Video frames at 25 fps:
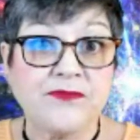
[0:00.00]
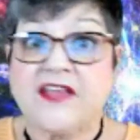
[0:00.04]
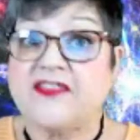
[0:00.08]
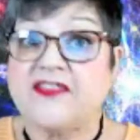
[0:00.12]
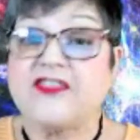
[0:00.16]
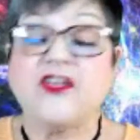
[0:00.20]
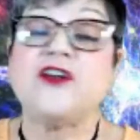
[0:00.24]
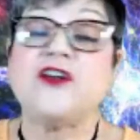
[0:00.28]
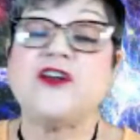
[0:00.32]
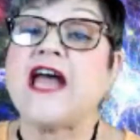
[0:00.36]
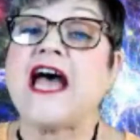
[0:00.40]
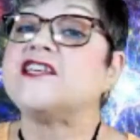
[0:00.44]

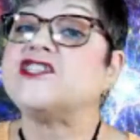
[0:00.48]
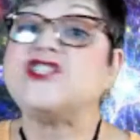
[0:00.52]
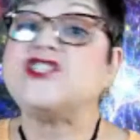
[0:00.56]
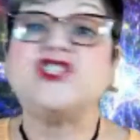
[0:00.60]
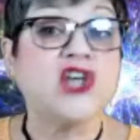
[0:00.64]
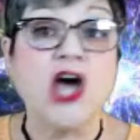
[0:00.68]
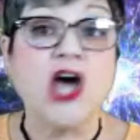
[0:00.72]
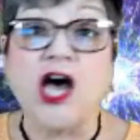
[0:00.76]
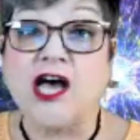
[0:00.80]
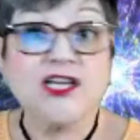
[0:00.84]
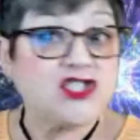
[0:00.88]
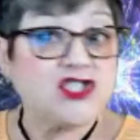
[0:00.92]
They're not
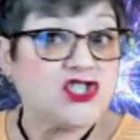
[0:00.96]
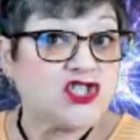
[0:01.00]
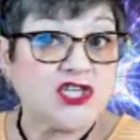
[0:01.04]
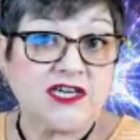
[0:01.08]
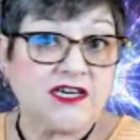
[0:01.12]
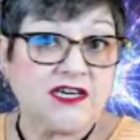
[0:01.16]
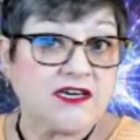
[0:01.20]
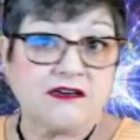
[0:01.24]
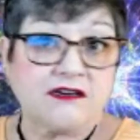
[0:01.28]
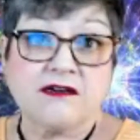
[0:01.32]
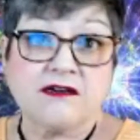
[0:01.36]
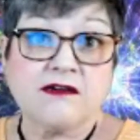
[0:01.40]

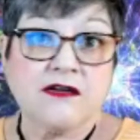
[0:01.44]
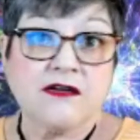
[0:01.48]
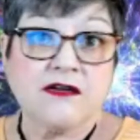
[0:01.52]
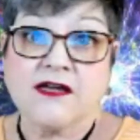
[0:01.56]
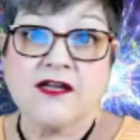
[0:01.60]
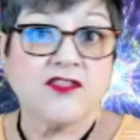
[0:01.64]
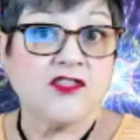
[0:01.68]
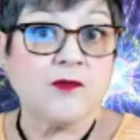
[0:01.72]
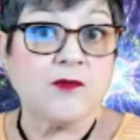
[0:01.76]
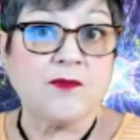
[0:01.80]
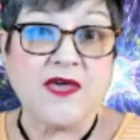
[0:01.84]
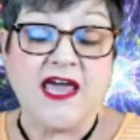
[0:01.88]
judging
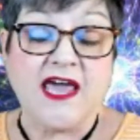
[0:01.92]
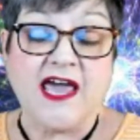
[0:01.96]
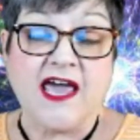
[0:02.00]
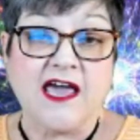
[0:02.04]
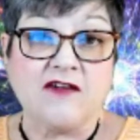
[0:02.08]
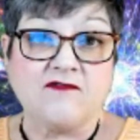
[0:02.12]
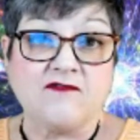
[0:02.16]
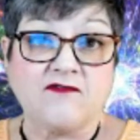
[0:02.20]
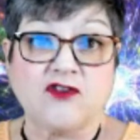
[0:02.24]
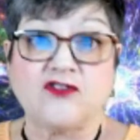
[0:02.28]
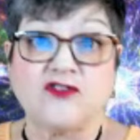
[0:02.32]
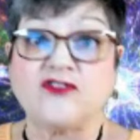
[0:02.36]
the
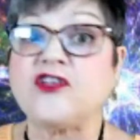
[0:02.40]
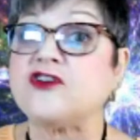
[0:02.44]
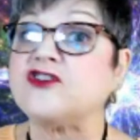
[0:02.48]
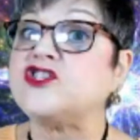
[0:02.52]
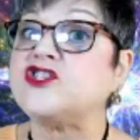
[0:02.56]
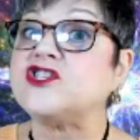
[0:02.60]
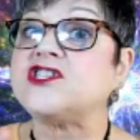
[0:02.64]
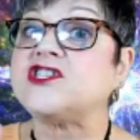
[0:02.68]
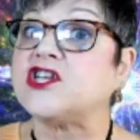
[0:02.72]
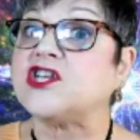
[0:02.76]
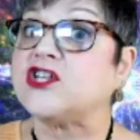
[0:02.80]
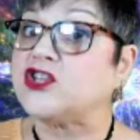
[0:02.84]
behavior. They're
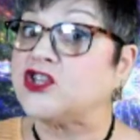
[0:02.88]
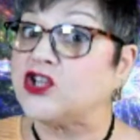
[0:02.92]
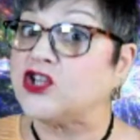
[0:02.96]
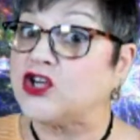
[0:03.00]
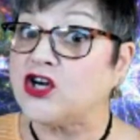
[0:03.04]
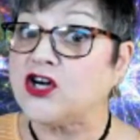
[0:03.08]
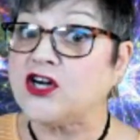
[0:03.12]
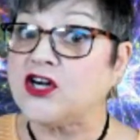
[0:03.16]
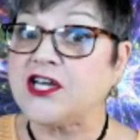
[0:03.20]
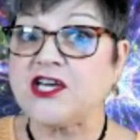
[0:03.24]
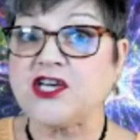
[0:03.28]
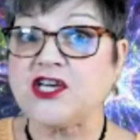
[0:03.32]
just
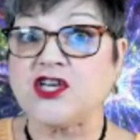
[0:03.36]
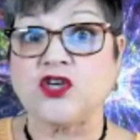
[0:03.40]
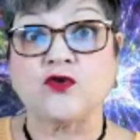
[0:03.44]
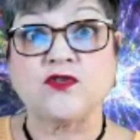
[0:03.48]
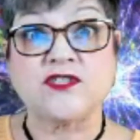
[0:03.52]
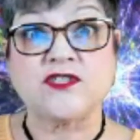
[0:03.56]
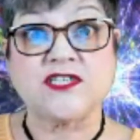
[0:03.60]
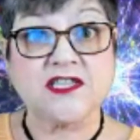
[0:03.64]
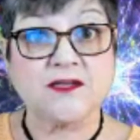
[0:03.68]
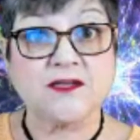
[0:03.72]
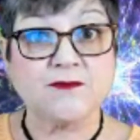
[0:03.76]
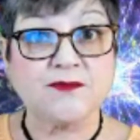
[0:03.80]
alerting you
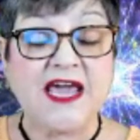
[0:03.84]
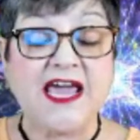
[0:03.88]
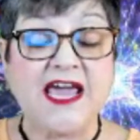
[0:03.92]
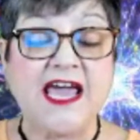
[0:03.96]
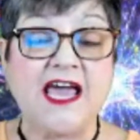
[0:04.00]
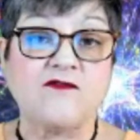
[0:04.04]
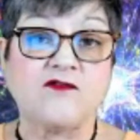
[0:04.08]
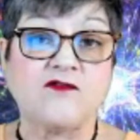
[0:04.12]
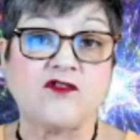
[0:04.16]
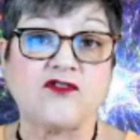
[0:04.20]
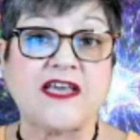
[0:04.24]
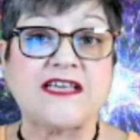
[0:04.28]
to the
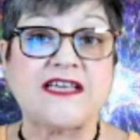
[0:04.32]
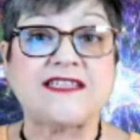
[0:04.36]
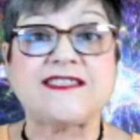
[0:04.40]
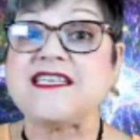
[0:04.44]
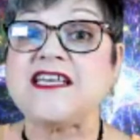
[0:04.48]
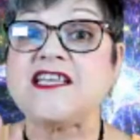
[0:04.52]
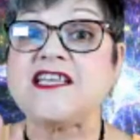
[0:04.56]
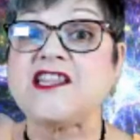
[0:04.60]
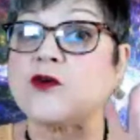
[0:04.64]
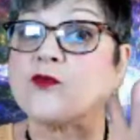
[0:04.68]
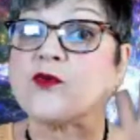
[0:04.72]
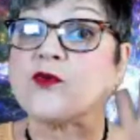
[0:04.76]
behavior. They
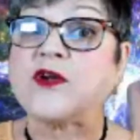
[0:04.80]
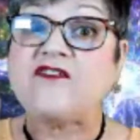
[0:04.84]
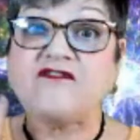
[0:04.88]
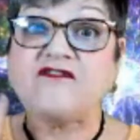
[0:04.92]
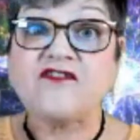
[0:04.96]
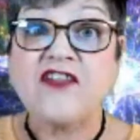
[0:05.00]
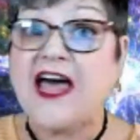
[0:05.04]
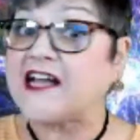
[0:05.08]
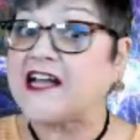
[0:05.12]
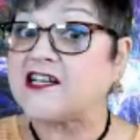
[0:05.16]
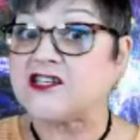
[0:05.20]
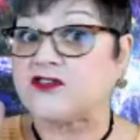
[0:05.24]
see, they're
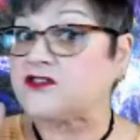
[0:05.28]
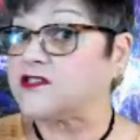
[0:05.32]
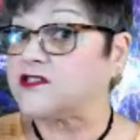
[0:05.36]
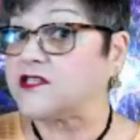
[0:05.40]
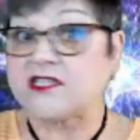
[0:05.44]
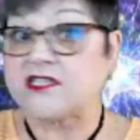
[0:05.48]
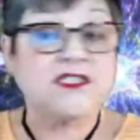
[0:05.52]
reflectors.